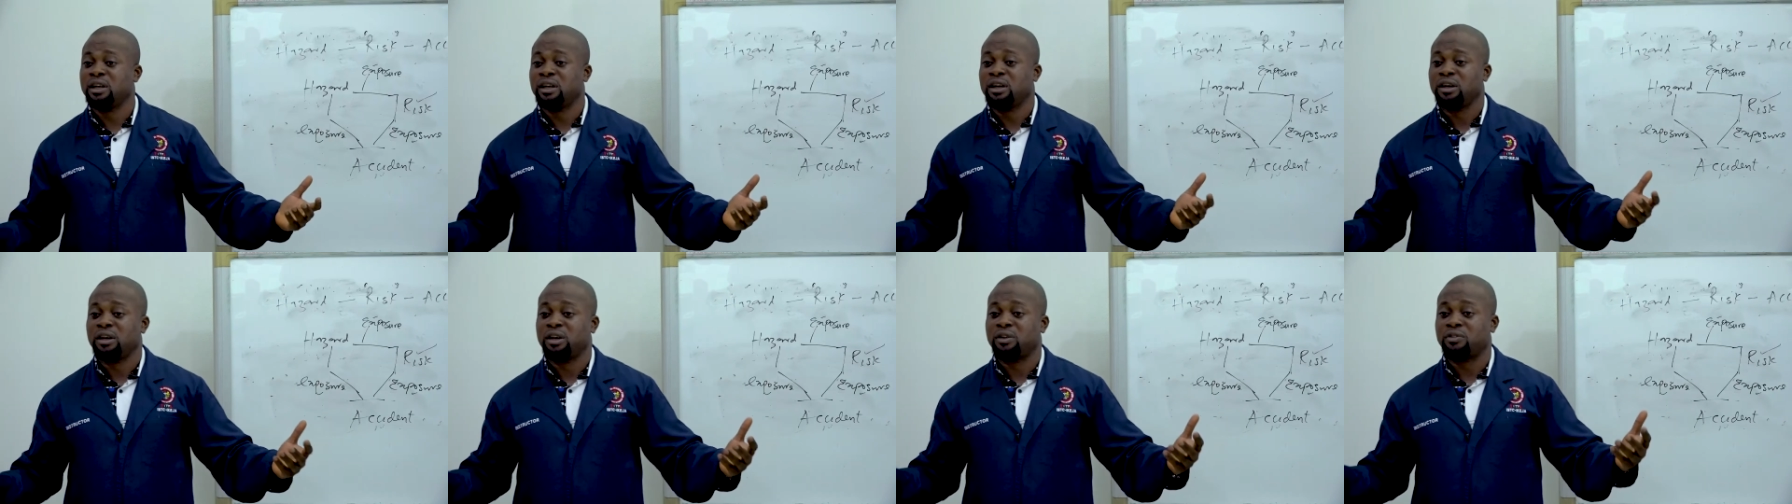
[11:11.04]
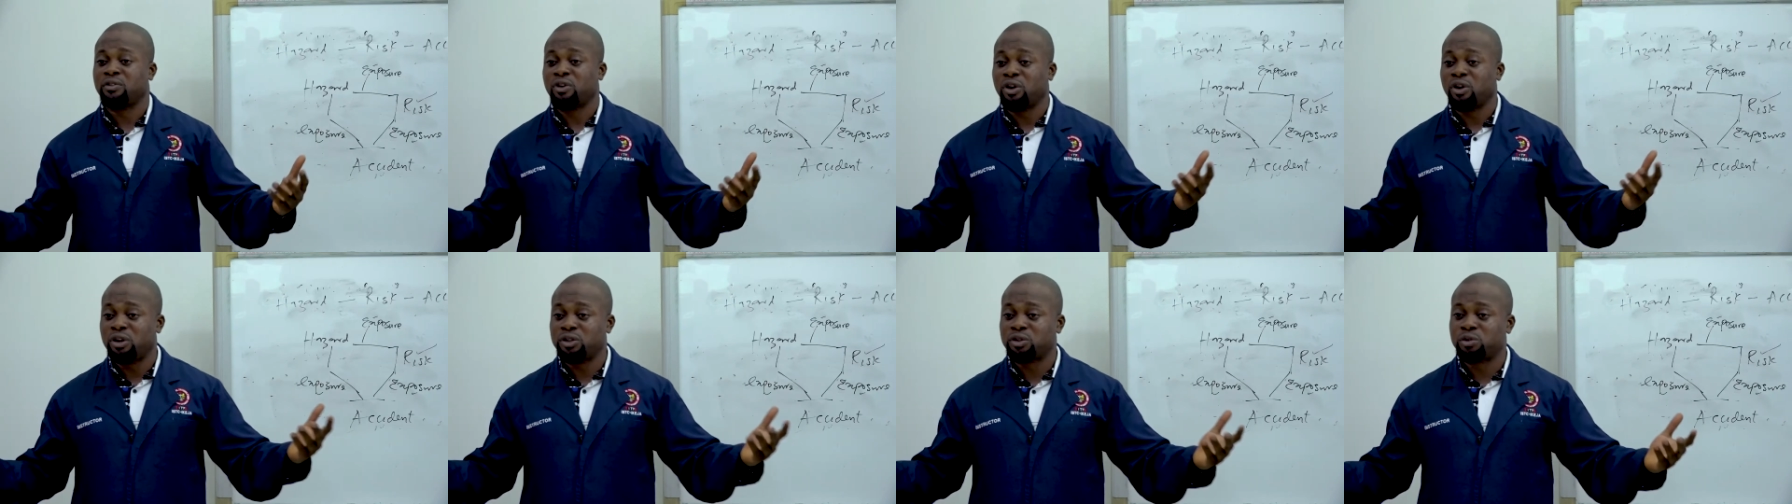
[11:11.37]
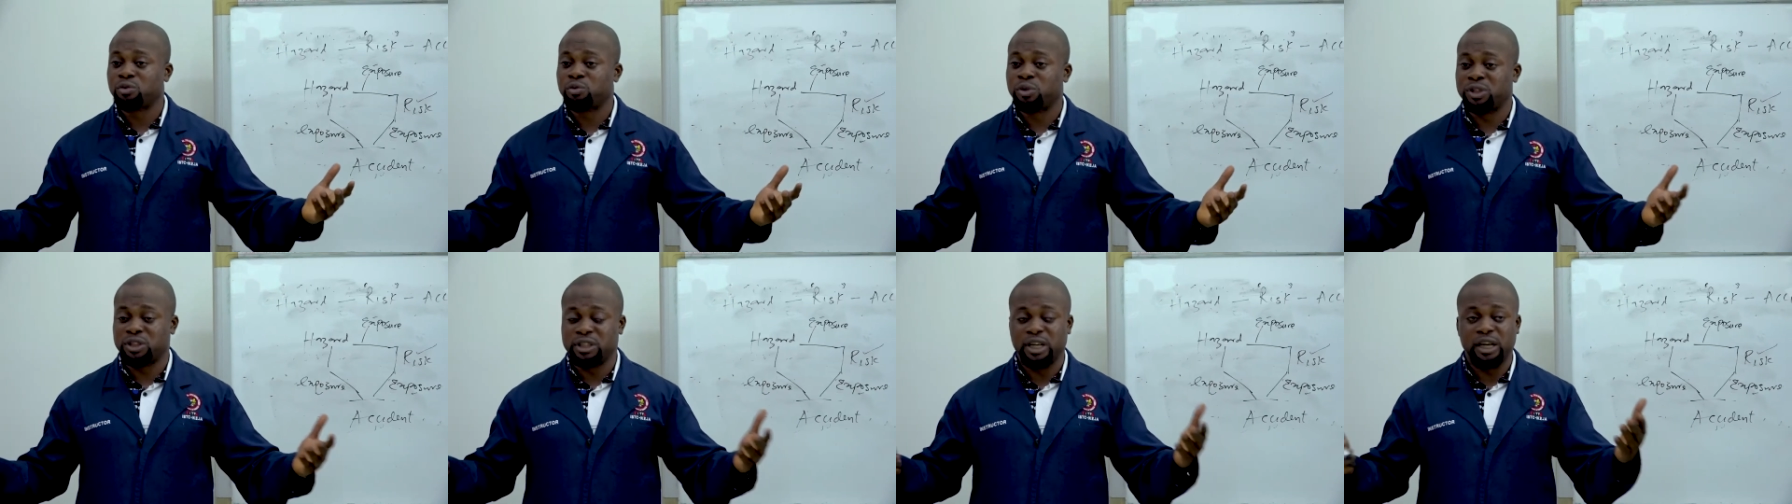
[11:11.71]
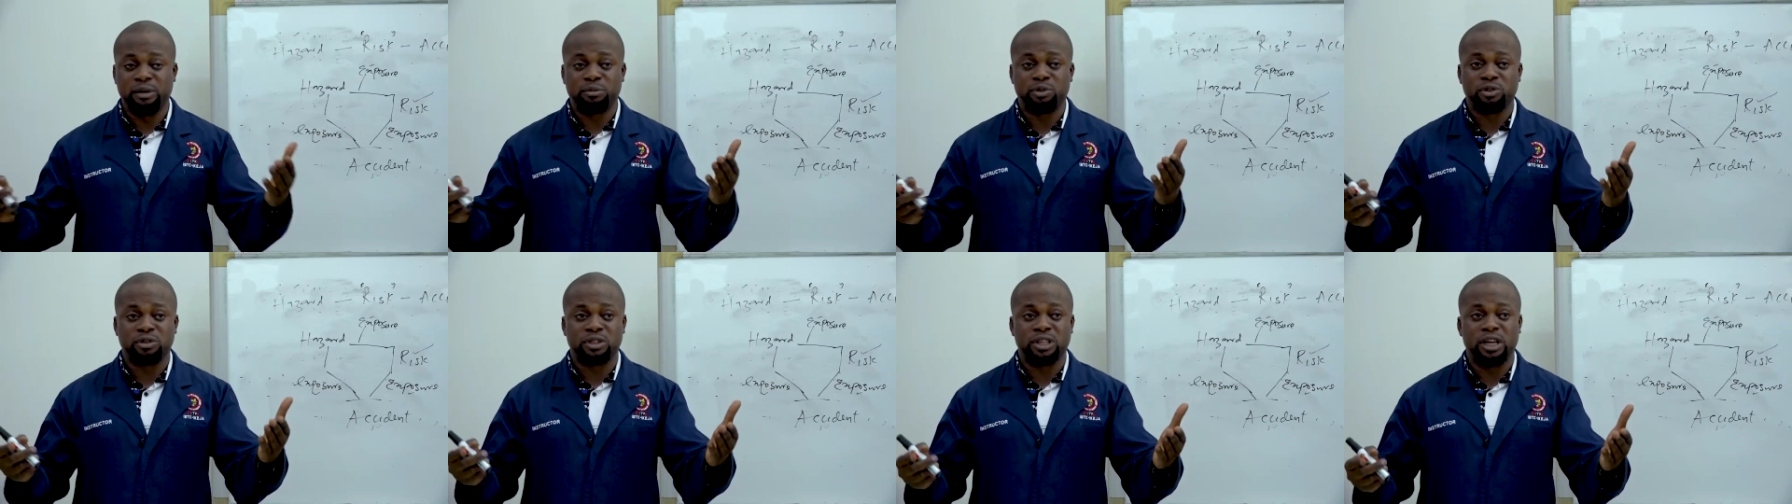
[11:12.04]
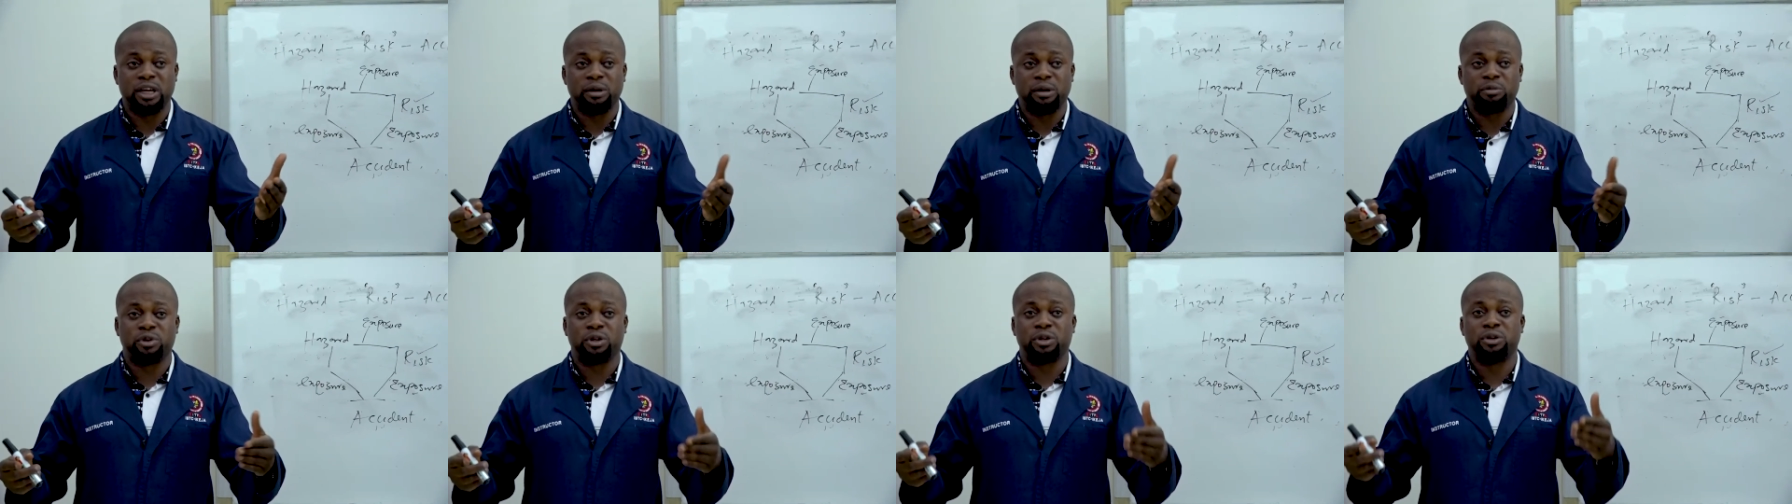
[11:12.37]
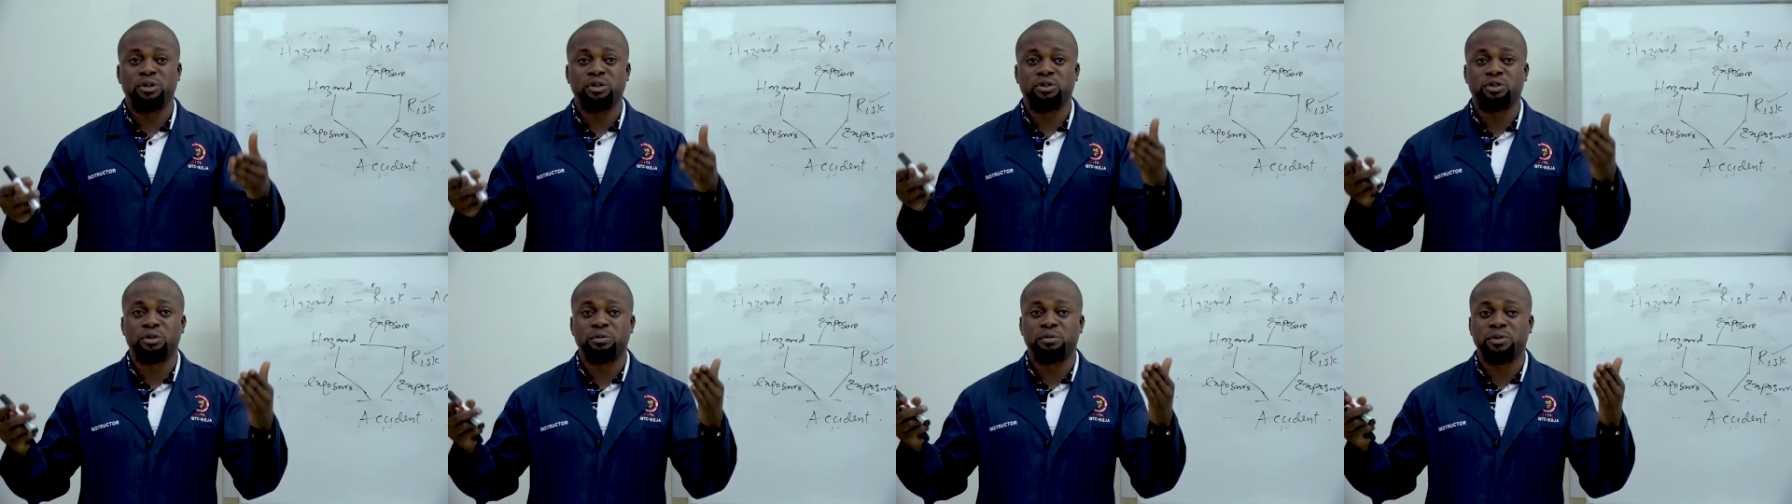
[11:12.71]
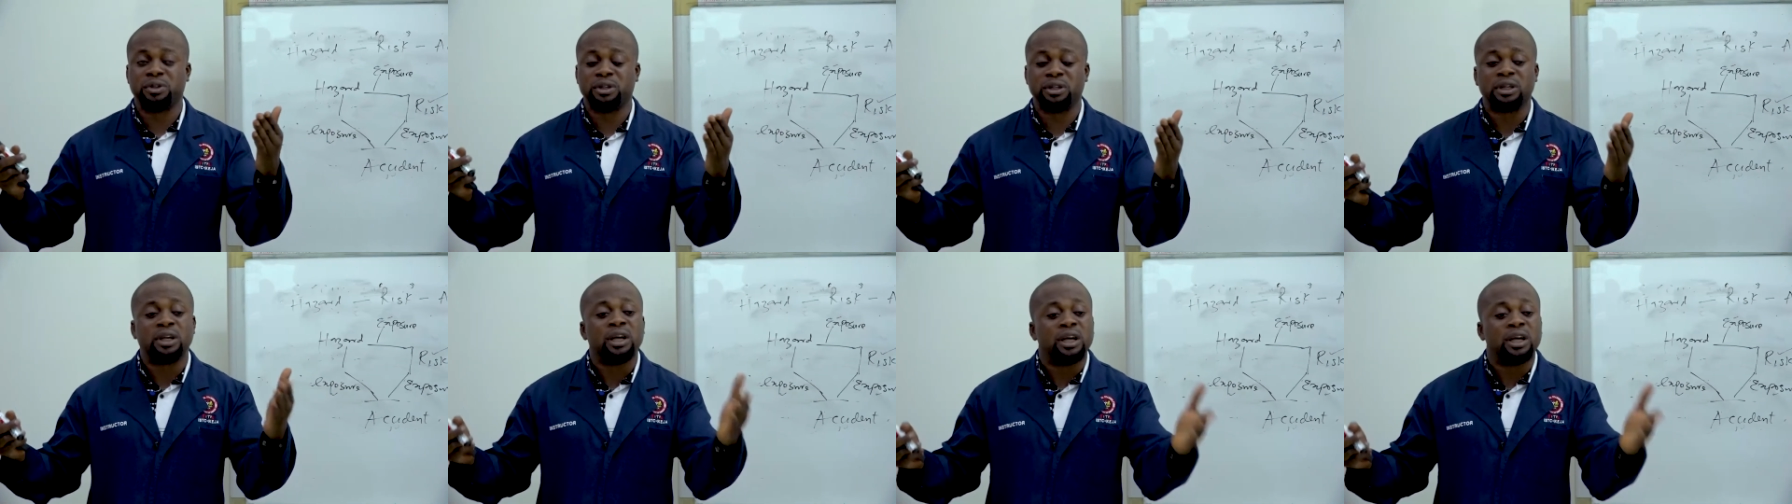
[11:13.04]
And of course, with time to time, we're going to be